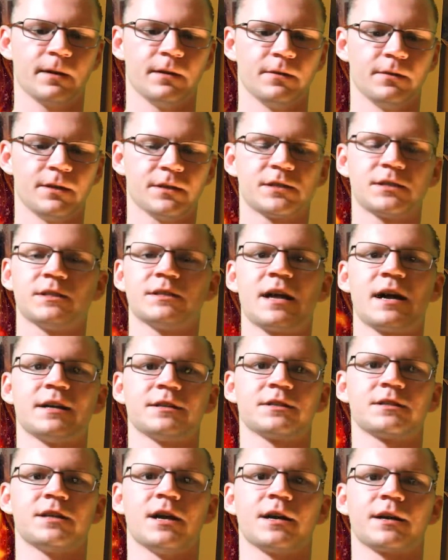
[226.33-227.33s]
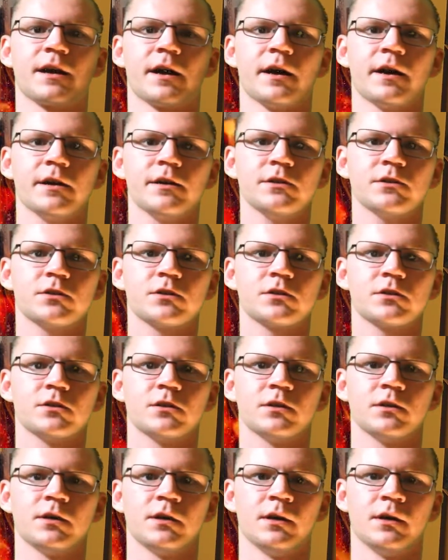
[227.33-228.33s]
this is not Snake Eyes.
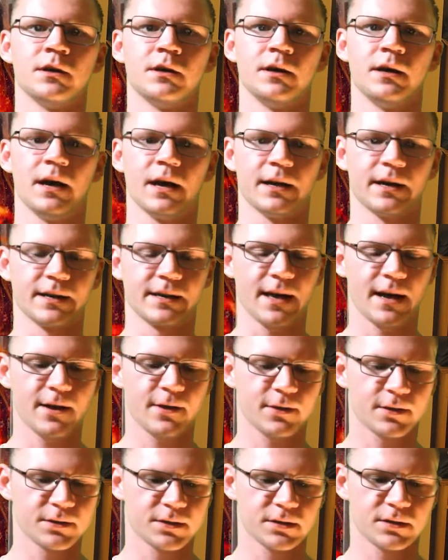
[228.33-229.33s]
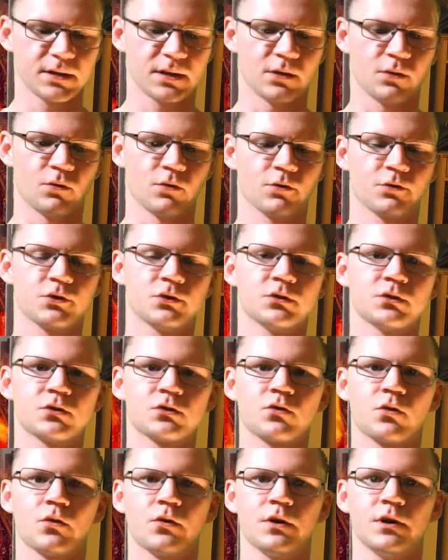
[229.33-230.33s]
And I get this is an origin
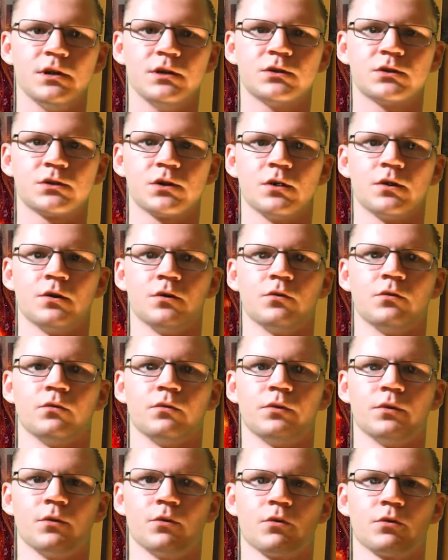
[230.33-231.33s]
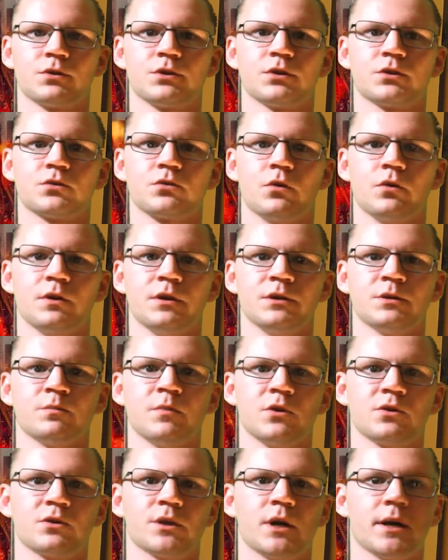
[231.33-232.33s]
story, so the origin story is
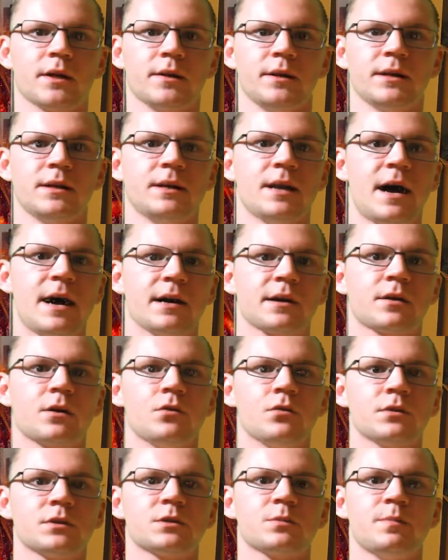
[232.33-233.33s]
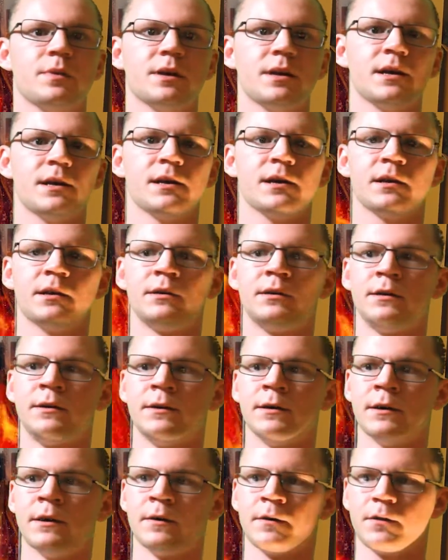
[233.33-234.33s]
most likely not going to be
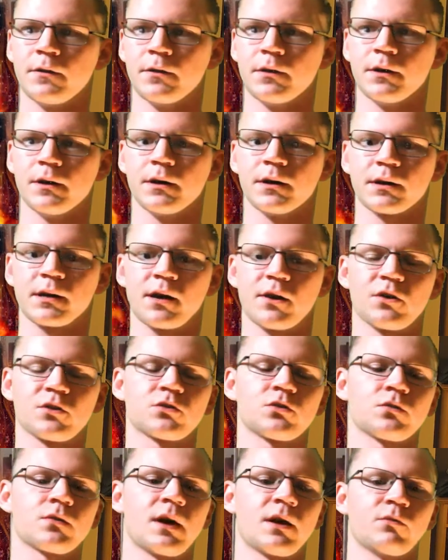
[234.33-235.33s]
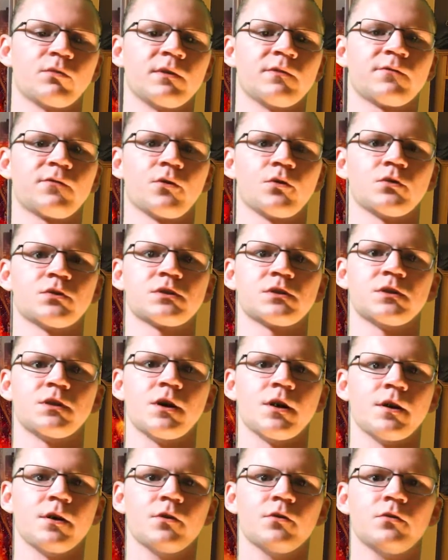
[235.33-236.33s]
the character that we first
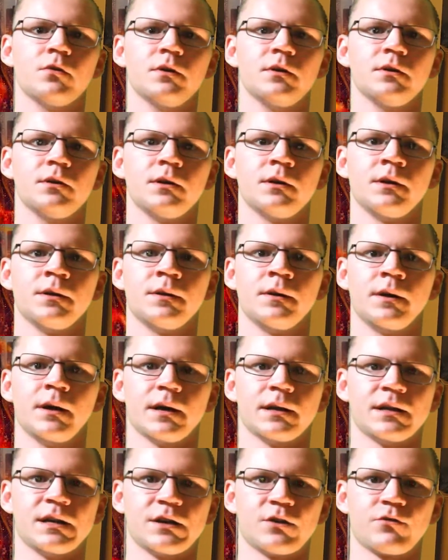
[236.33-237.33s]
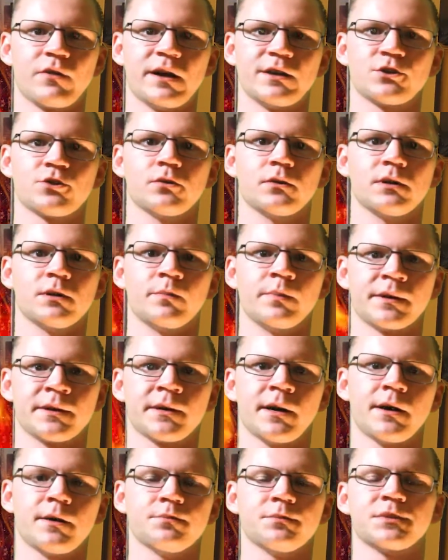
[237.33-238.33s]
know, and he gradually
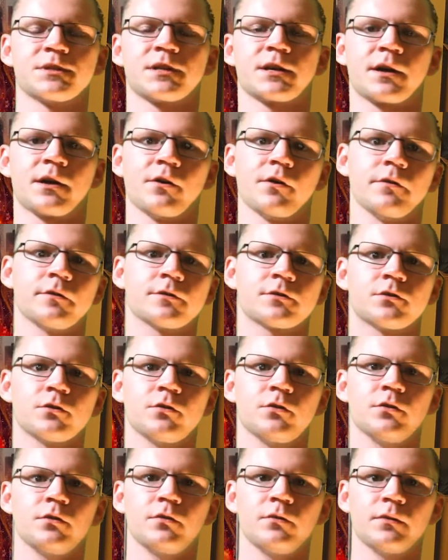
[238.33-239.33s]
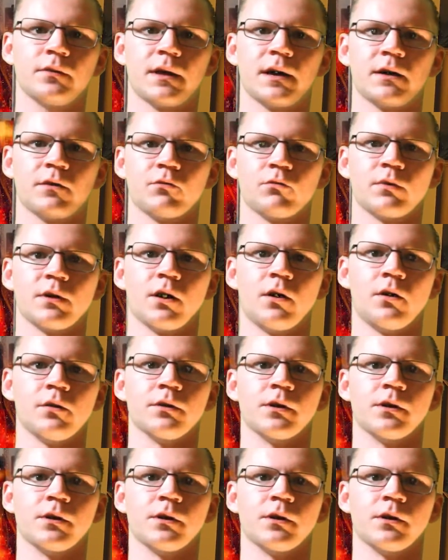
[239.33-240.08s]
becomes the character that we all